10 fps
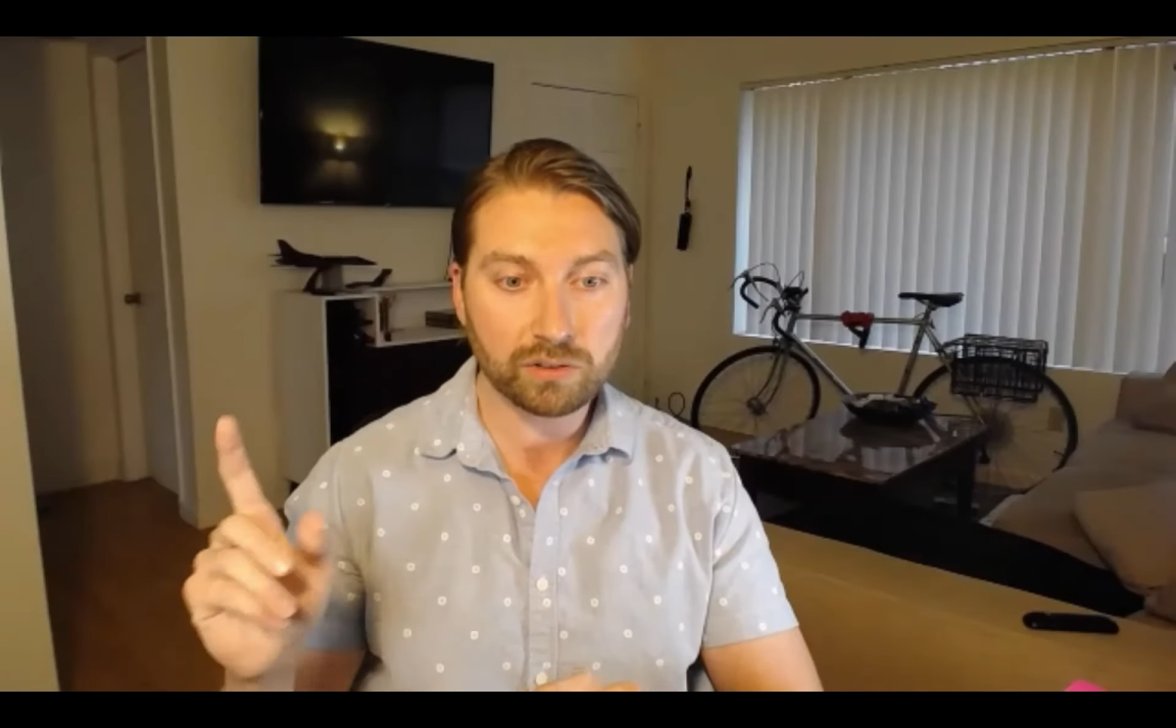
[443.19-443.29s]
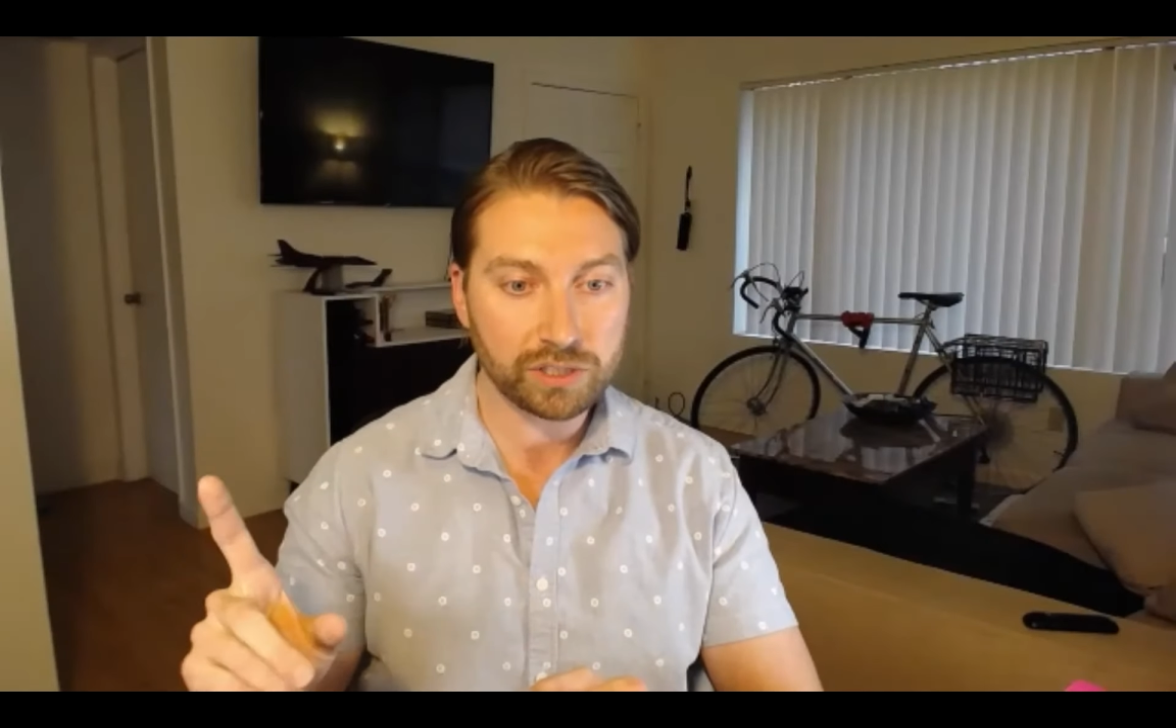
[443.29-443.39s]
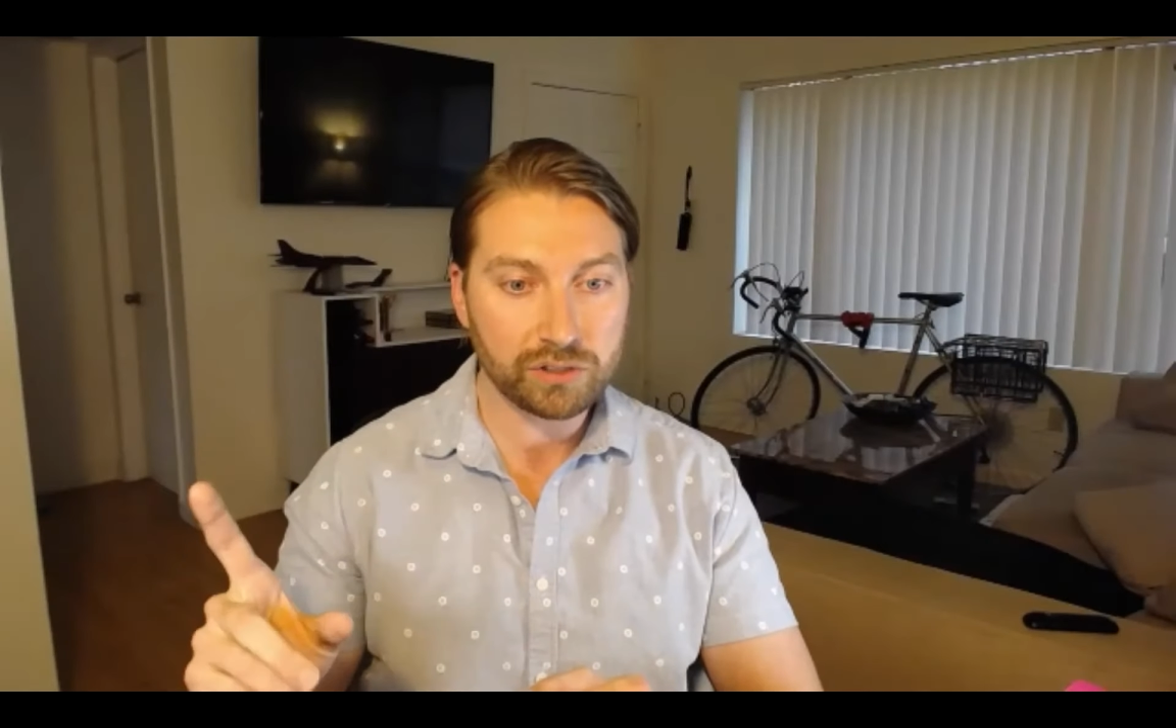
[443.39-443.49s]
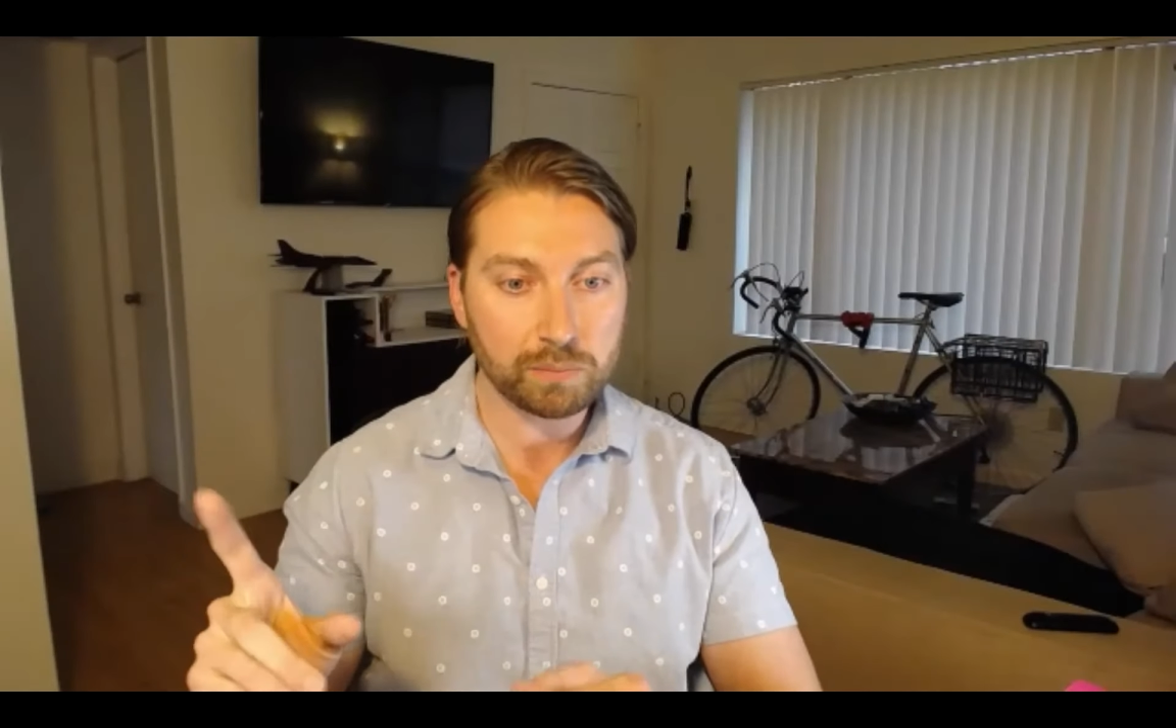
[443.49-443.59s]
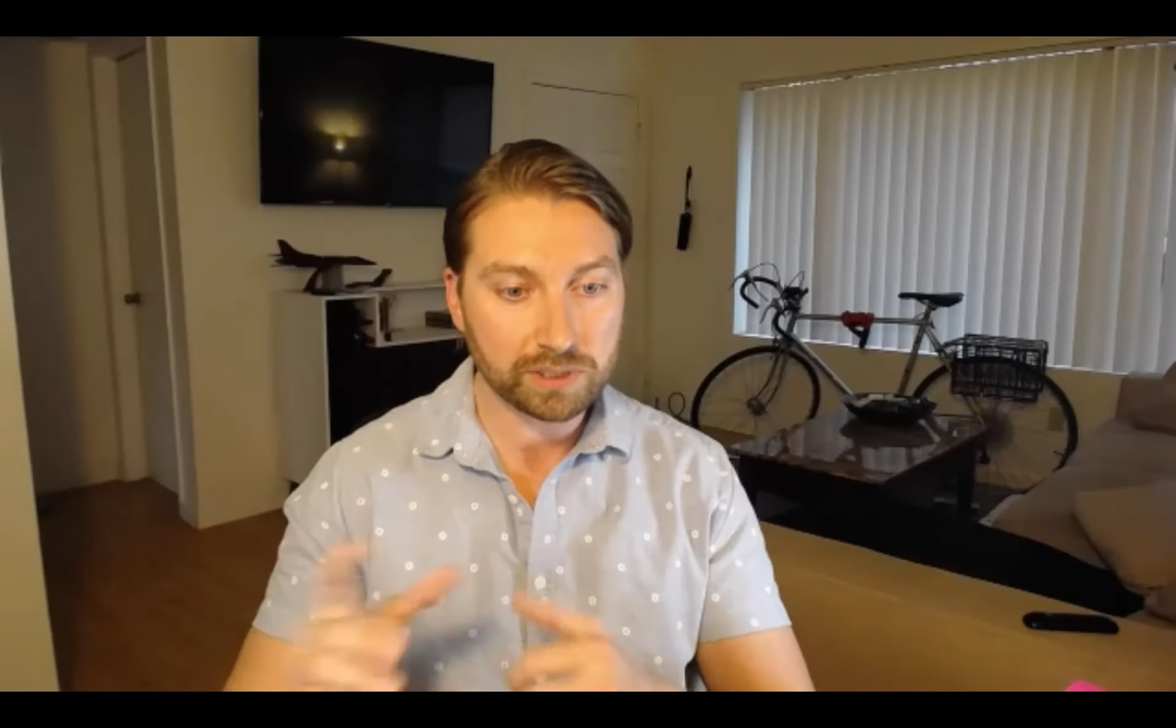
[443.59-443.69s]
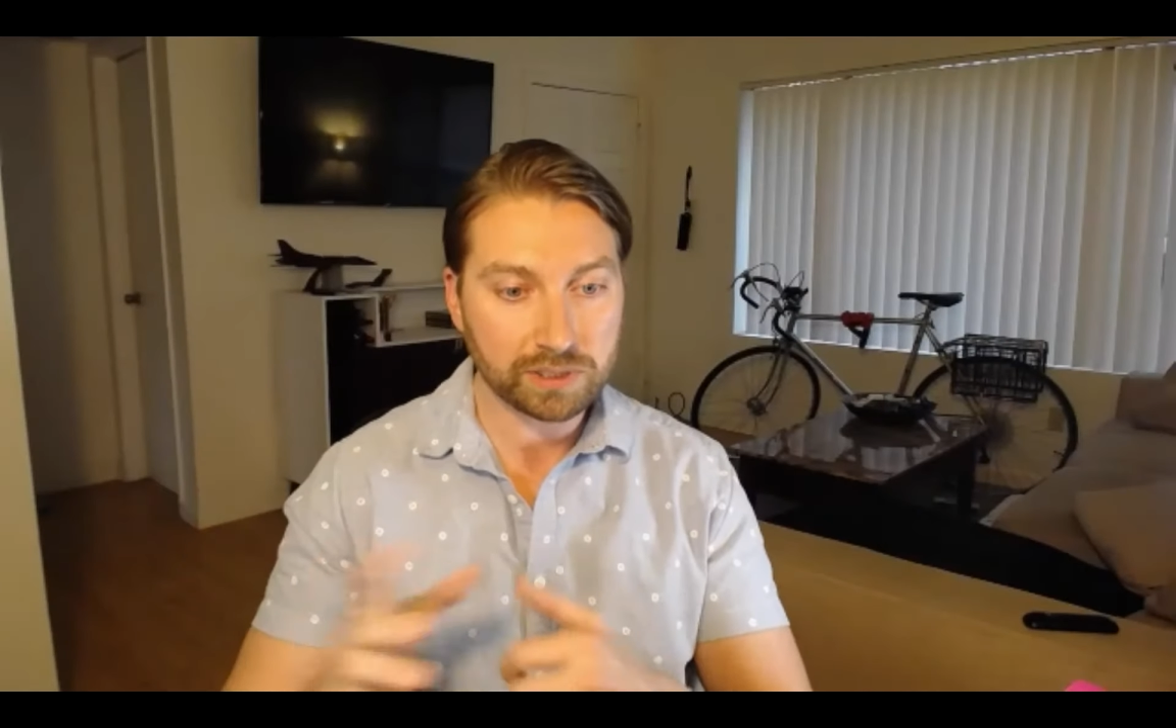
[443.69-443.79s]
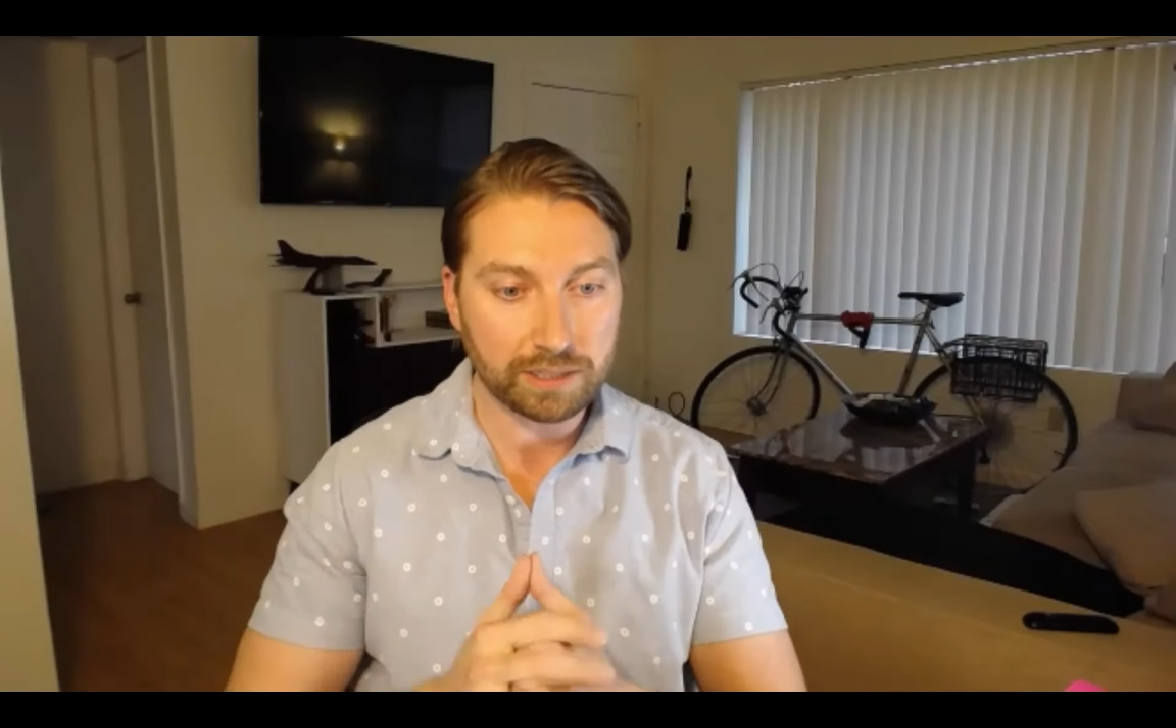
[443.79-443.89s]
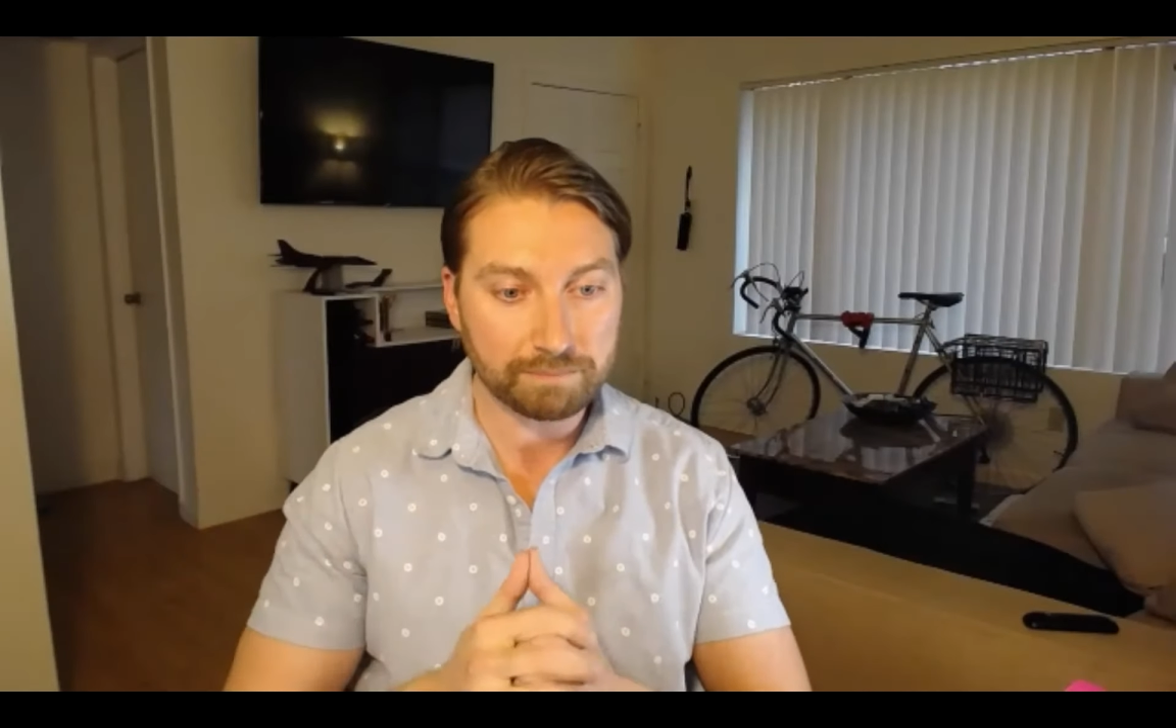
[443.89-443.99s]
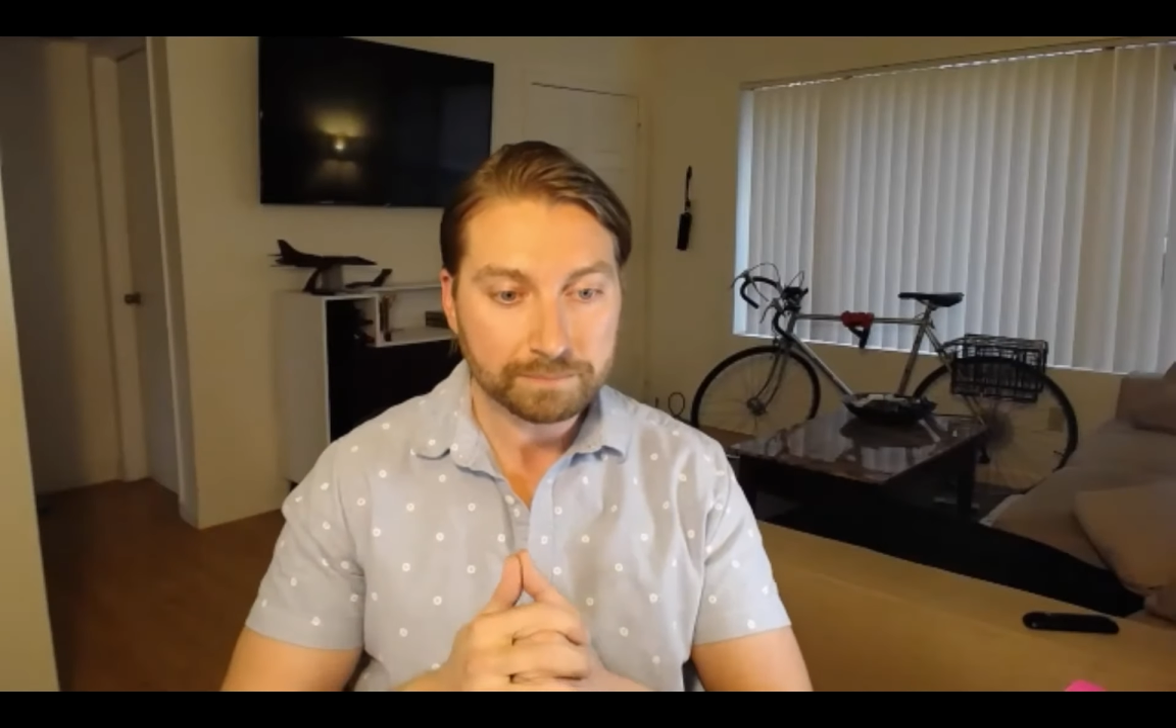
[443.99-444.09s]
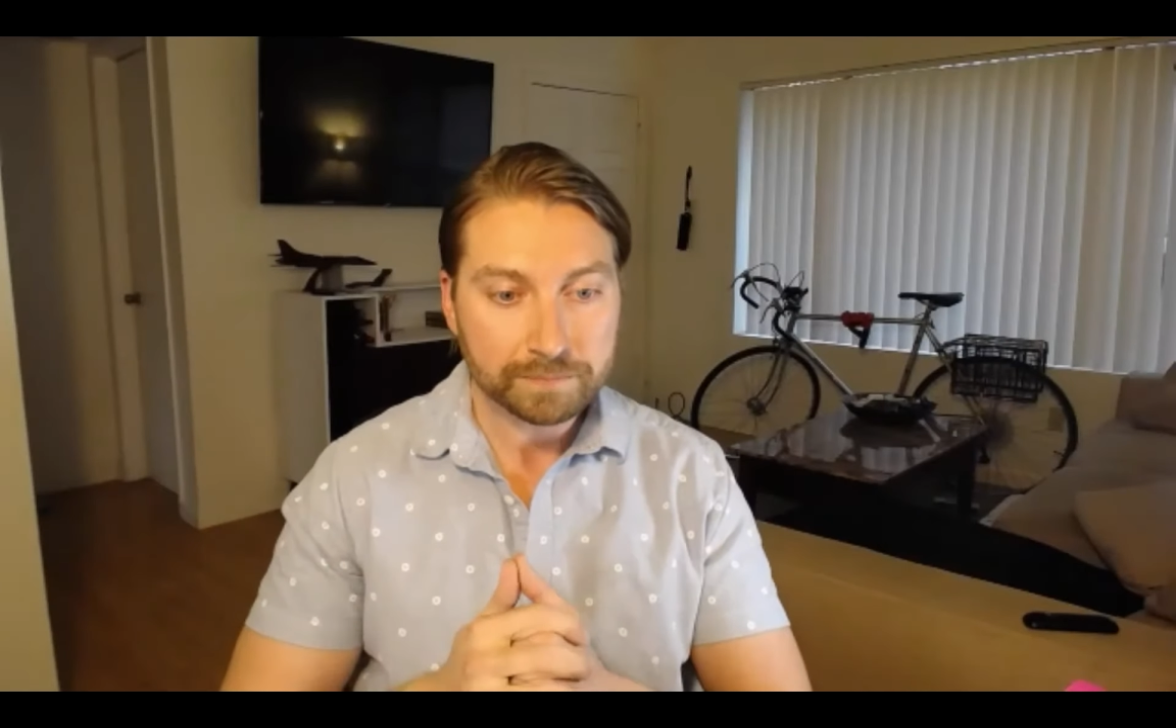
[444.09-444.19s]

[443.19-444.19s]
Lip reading: 22%.